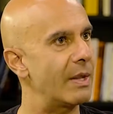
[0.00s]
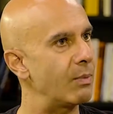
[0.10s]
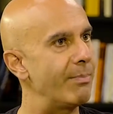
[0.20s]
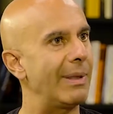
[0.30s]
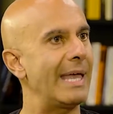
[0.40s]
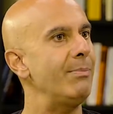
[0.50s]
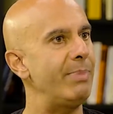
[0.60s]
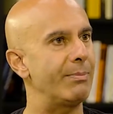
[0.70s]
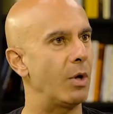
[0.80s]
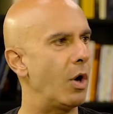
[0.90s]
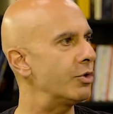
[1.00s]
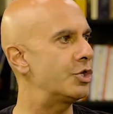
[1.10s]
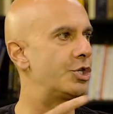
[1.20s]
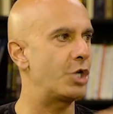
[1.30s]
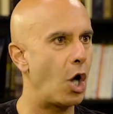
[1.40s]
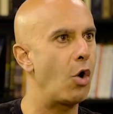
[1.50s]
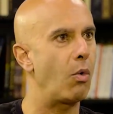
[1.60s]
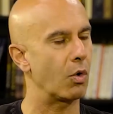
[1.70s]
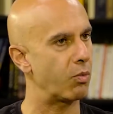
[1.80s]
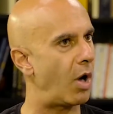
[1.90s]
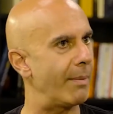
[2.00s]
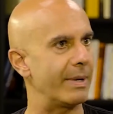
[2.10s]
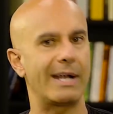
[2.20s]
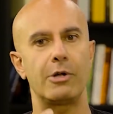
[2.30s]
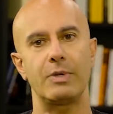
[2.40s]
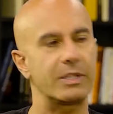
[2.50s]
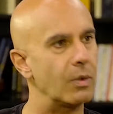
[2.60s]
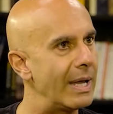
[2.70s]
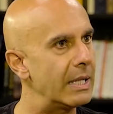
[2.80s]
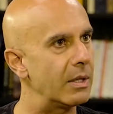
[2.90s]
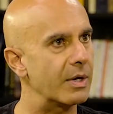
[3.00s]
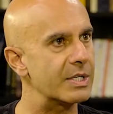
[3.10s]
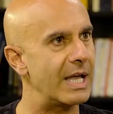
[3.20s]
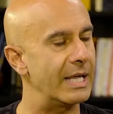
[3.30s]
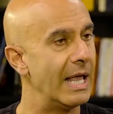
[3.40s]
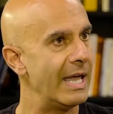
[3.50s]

and then we blame people. Oh, Joe or Robin, I don't like the way he looks.